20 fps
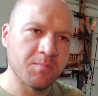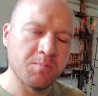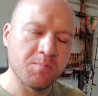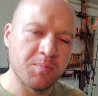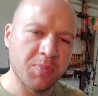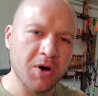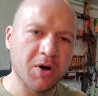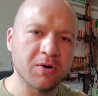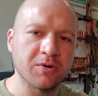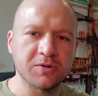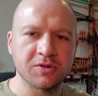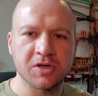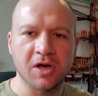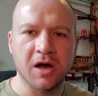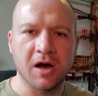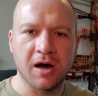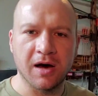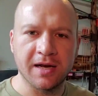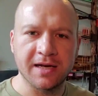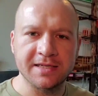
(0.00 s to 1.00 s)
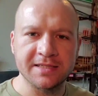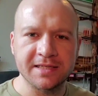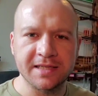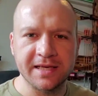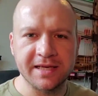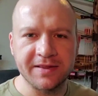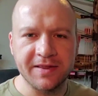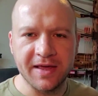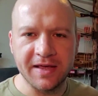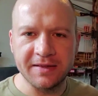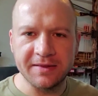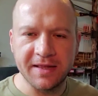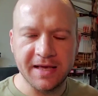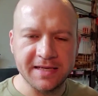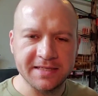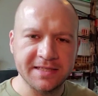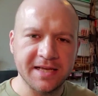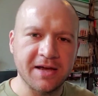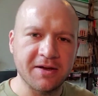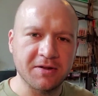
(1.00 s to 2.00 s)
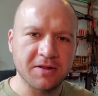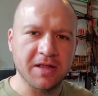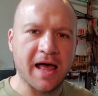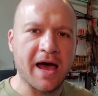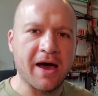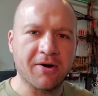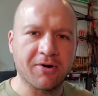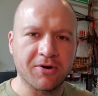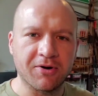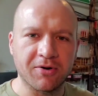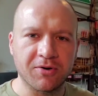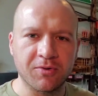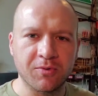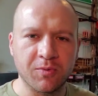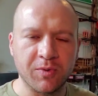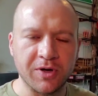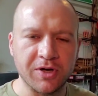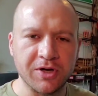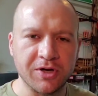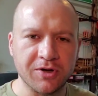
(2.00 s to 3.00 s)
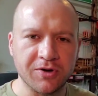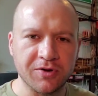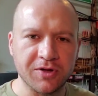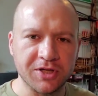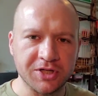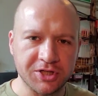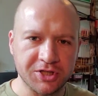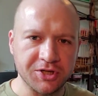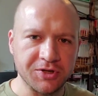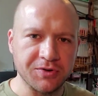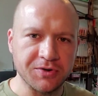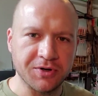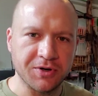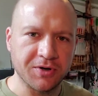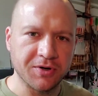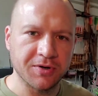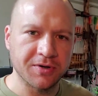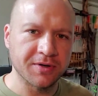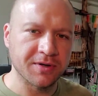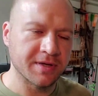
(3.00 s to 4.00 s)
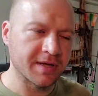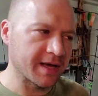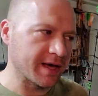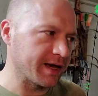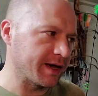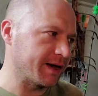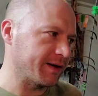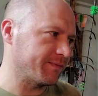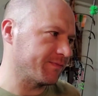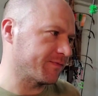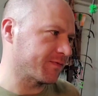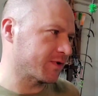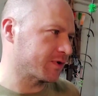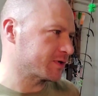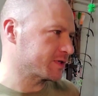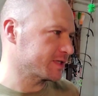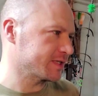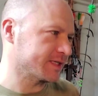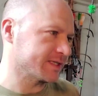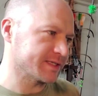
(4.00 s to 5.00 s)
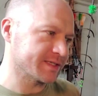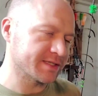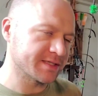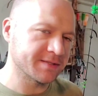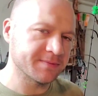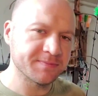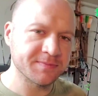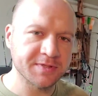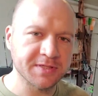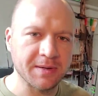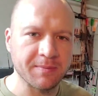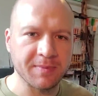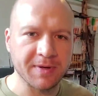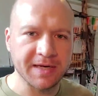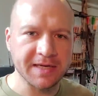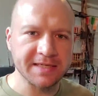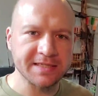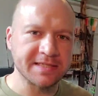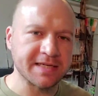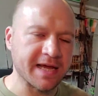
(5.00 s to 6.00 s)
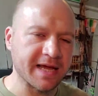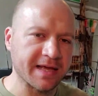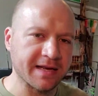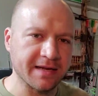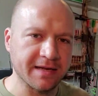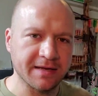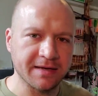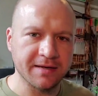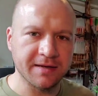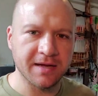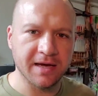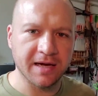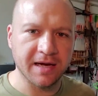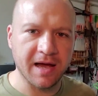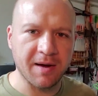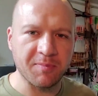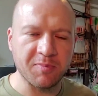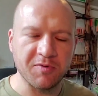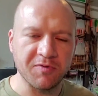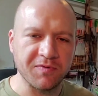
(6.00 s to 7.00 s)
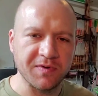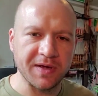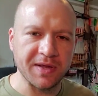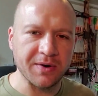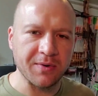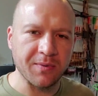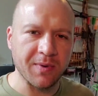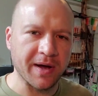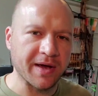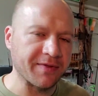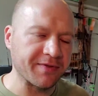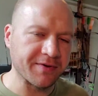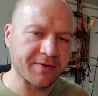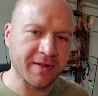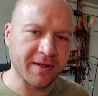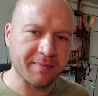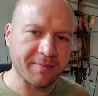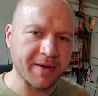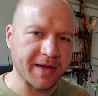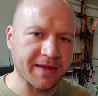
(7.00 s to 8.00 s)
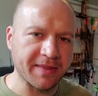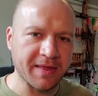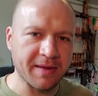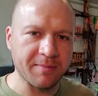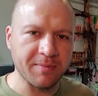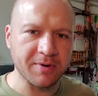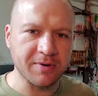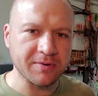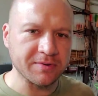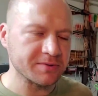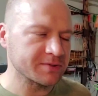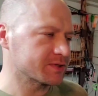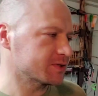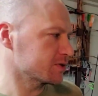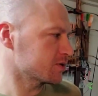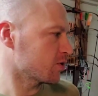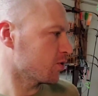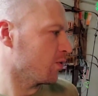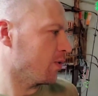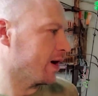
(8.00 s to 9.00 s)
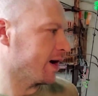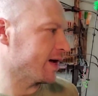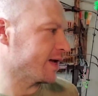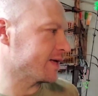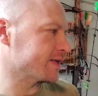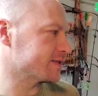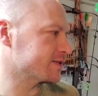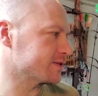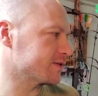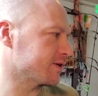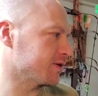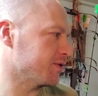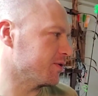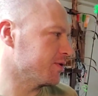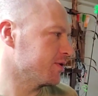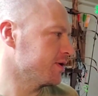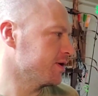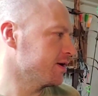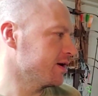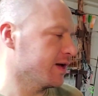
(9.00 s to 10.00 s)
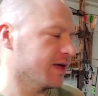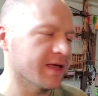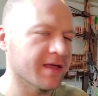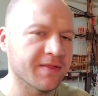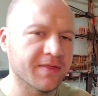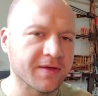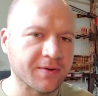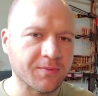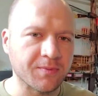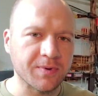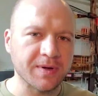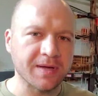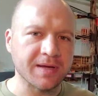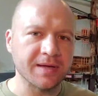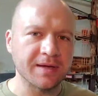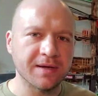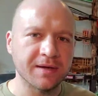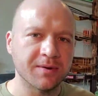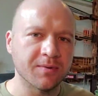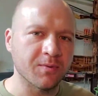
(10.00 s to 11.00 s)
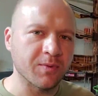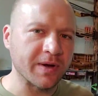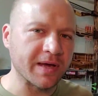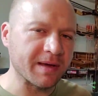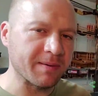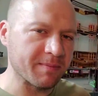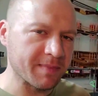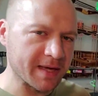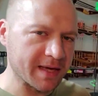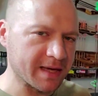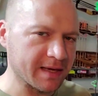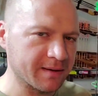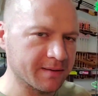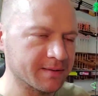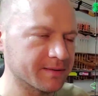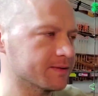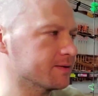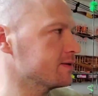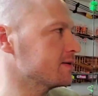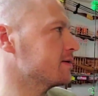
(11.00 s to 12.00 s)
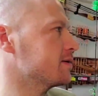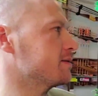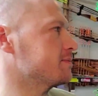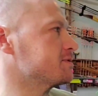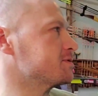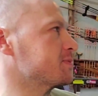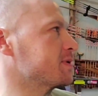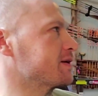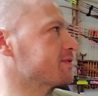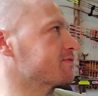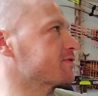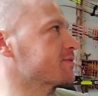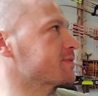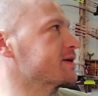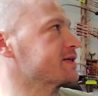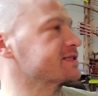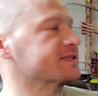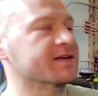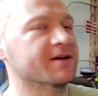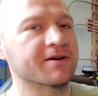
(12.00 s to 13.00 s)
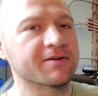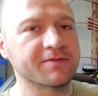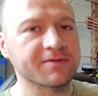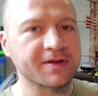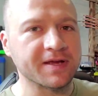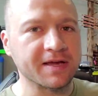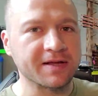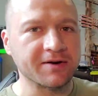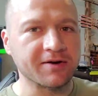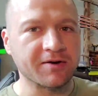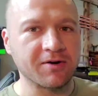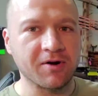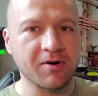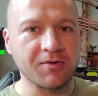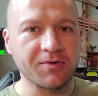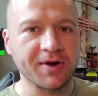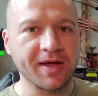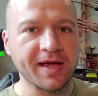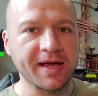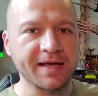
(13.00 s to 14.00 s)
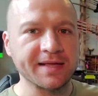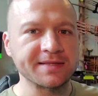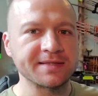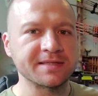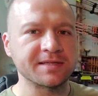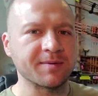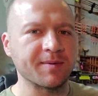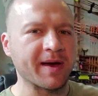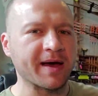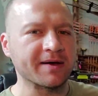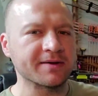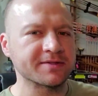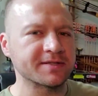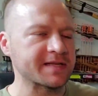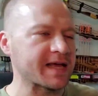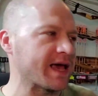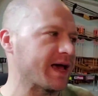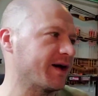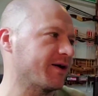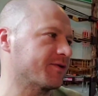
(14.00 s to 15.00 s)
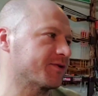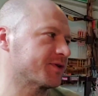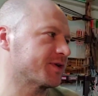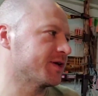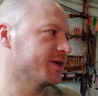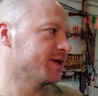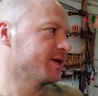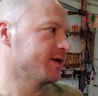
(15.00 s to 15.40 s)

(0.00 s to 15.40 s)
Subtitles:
Bows, honestly, they sound louder when you're the shooter versus somebody standing a couple feet away. They're like, man, that bow's quiet. So I think I'm speaking for myself, get in our own heads about sound.